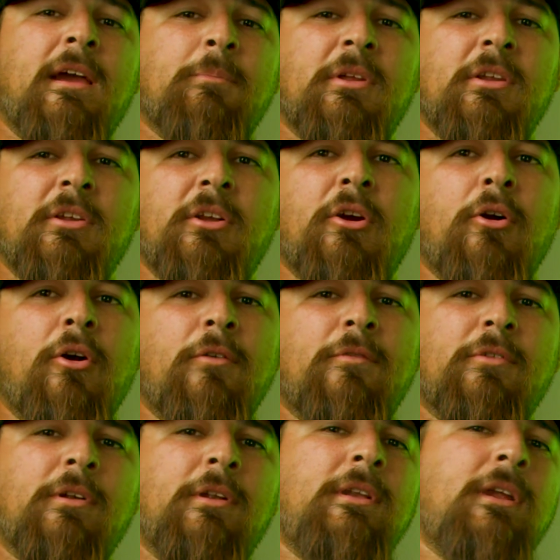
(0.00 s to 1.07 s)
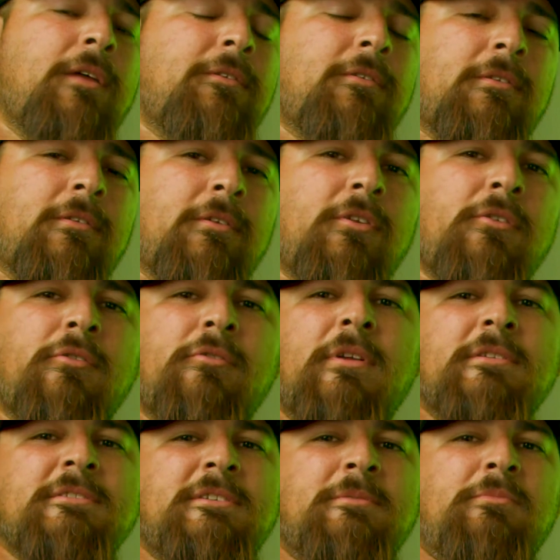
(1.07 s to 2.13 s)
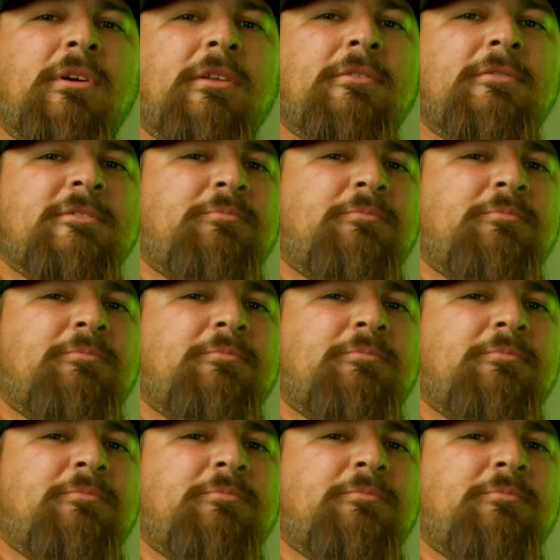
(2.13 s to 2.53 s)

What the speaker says: I'm going to go over another new Nelson Brothers